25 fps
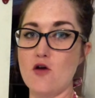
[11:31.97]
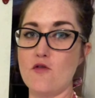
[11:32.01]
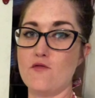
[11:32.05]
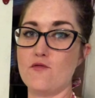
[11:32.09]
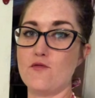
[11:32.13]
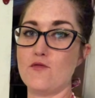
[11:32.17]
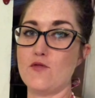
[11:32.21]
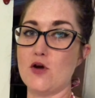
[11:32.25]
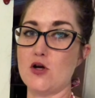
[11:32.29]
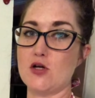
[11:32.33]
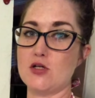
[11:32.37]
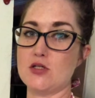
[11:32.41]

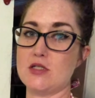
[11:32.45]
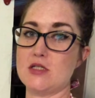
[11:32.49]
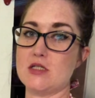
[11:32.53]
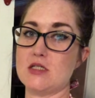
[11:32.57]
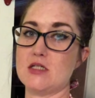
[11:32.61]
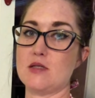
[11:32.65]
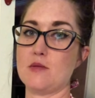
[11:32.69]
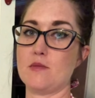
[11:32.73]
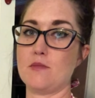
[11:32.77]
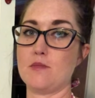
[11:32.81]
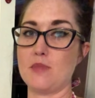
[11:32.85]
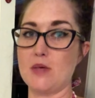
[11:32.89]
versus
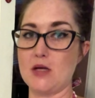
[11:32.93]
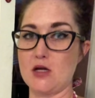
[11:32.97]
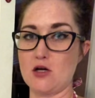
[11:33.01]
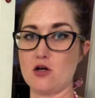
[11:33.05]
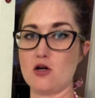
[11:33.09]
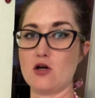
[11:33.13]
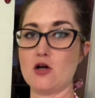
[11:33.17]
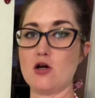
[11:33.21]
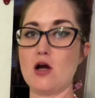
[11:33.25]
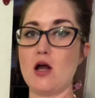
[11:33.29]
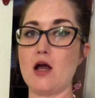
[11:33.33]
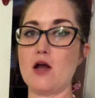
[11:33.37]

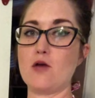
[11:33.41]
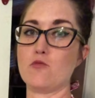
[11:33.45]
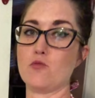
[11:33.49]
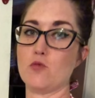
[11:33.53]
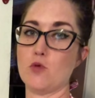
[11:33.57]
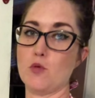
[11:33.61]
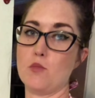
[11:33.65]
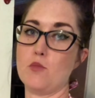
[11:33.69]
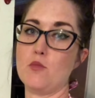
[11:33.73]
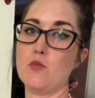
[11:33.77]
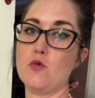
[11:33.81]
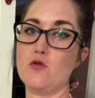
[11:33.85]
bitter and
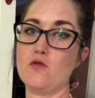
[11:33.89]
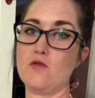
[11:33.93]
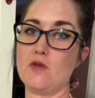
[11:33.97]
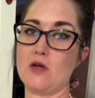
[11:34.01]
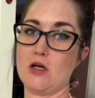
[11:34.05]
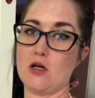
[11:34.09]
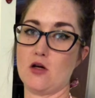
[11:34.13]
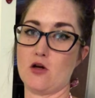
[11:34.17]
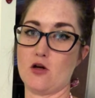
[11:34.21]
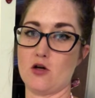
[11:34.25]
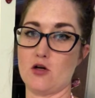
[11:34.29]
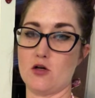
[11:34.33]
removing
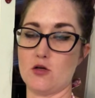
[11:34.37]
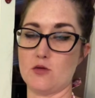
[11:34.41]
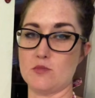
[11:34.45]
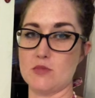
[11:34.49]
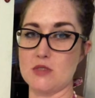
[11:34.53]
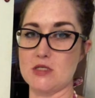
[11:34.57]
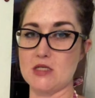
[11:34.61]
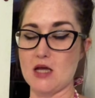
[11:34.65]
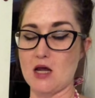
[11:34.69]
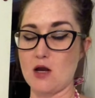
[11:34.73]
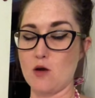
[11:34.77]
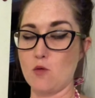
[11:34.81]
herbs
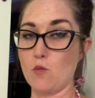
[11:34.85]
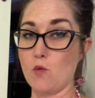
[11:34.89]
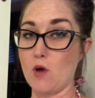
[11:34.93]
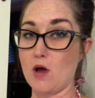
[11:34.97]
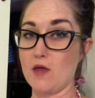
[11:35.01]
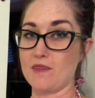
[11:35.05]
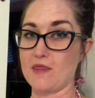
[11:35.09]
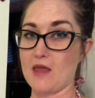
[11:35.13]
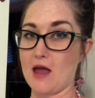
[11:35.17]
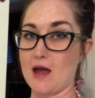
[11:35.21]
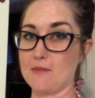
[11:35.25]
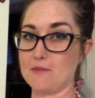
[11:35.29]
and what
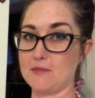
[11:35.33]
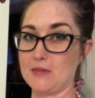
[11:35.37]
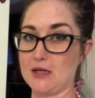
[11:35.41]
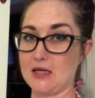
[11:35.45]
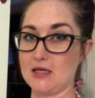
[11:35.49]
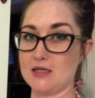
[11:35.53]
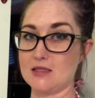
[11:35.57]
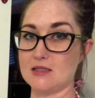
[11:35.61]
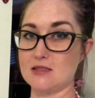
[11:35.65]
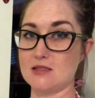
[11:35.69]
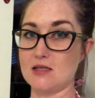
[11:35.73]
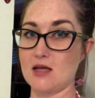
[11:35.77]
that
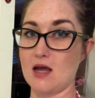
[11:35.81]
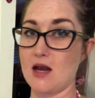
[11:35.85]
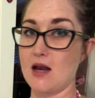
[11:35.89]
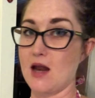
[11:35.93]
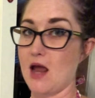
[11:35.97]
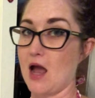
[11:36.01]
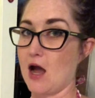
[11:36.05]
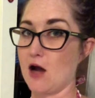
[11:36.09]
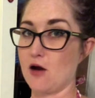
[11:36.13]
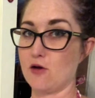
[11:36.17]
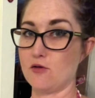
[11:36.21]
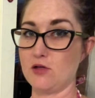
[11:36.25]
means and
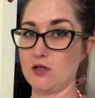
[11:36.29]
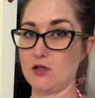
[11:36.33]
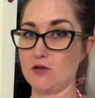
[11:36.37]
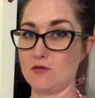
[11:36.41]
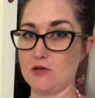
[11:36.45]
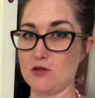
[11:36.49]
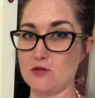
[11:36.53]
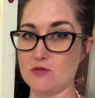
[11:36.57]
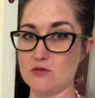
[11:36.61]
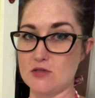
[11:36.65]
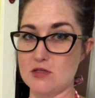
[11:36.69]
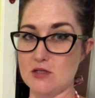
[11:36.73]
how you
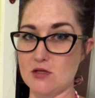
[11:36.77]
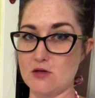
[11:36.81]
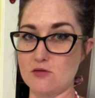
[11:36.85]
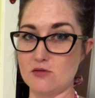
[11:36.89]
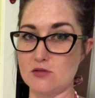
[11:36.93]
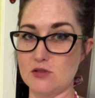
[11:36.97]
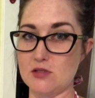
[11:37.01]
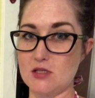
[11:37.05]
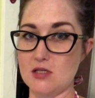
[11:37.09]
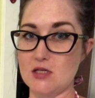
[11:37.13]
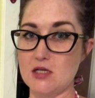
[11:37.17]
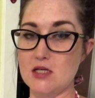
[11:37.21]
use
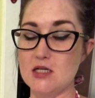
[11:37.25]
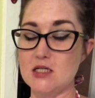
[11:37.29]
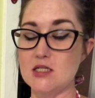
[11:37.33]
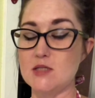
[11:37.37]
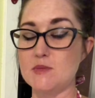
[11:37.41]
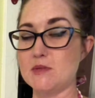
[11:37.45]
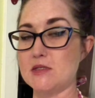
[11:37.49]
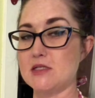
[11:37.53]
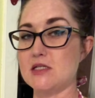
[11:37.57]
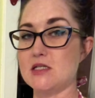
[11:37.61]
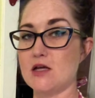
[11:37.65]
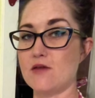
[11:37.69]
those
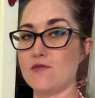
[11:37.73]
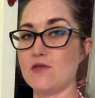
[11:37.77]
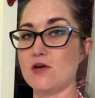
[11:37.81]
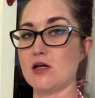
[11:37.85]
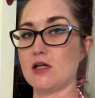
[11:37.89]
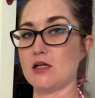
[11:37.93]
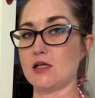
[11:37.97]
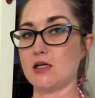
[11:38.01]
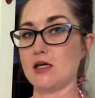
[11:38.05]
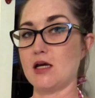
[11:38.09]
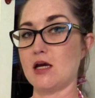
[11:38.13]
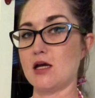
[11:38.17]

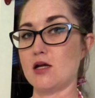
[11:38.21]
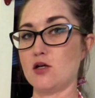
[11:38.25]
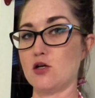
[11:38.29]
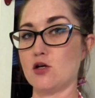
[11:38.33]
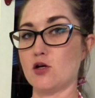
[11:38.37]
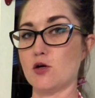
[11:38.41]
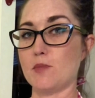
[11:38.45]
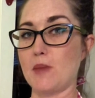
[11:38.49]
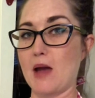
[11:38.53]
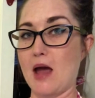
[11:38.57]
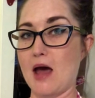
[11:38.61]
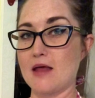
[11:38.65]
specifically in your
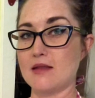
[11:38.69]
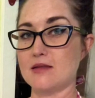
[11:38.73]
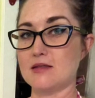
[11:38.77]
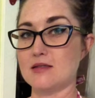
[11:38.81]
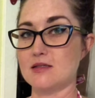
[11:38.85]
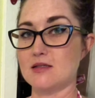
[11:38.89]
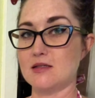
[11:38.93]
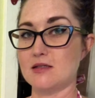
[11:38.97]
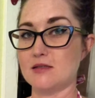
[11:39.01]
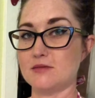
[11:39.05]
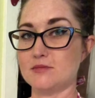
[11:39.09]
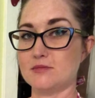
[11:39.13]

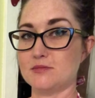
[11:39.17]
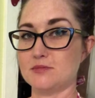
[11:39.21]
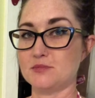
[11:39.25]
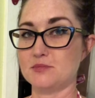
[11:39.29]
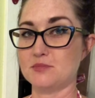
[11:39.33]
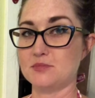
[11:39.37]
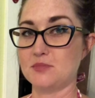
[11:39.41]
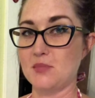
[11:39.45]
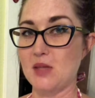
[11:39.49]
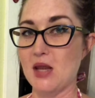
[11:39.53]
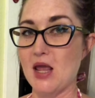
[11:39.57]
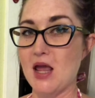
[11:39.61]
baths.
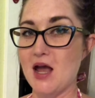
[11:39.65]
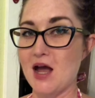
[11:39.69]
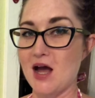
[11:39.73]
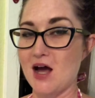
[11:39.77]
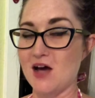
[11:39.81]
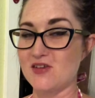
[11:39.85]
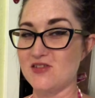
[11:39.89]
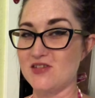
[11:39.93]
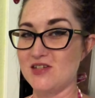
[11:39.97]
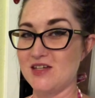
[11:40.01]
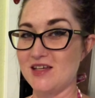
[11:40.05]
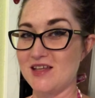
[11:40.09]
I'll
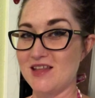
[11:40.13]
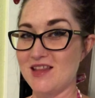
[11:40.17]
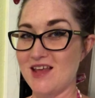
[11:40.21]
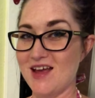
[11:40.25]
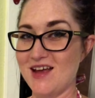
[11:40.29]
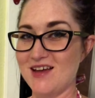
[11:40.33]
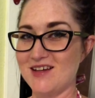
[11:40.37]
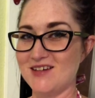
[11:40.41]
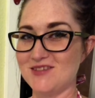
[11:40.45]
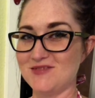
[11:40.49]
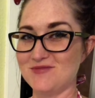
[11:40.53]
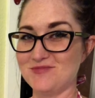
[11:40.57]
see you
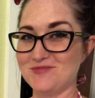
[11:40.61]
then.